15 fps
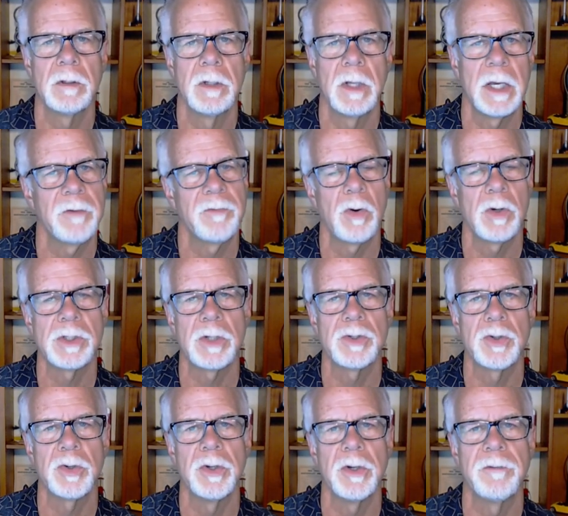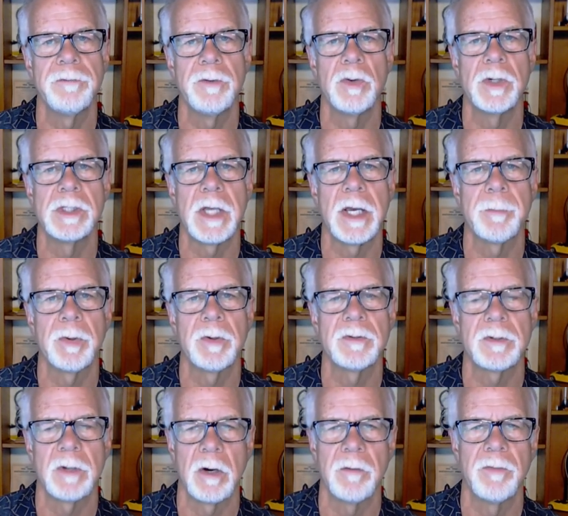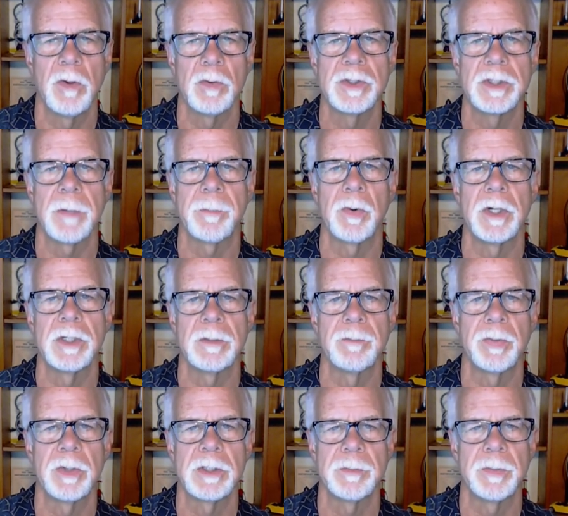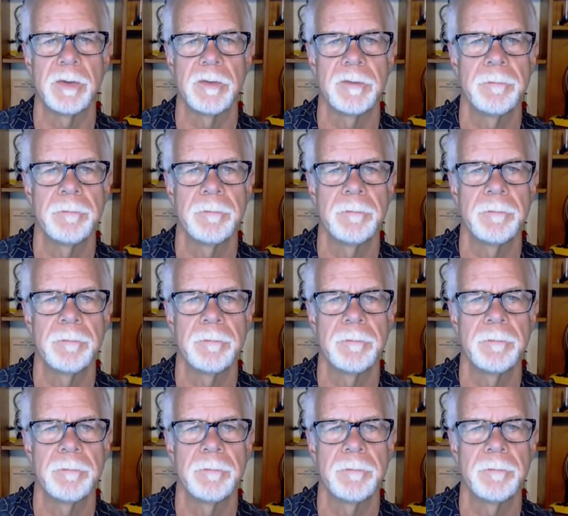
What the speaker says: And of course, I'll show you a few examples of those separation principles.